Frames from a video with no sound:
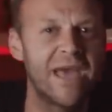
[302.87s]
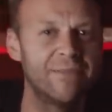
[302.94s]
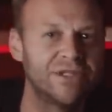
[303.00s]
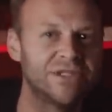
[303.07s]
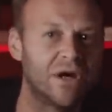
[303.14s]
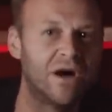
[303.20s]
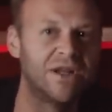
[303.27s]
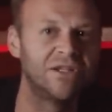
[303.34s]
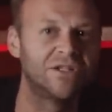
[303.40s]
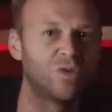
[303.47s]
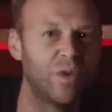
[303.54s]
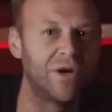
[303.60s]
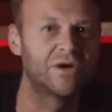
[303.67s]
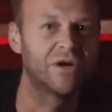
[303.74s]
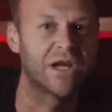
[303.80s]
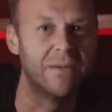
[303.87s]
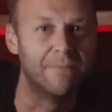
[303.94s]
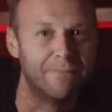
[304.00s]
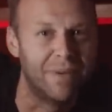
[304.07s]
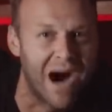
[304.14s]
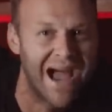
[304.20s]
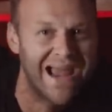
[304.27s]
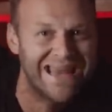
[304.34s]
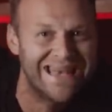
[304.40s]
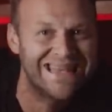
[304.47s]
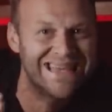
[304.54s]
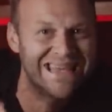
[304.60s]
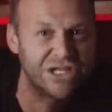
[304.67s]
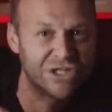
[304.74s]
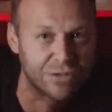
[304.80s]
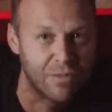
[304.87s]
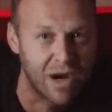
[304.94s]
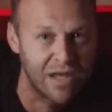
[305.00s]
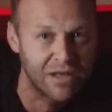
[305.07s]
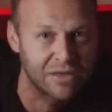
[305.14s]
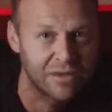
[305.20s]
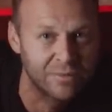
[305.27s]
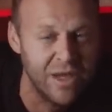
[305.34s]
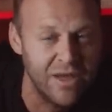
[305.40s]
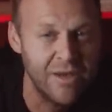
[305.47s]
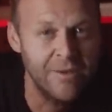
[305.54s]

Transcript: Amazon, and Twitter combined each month.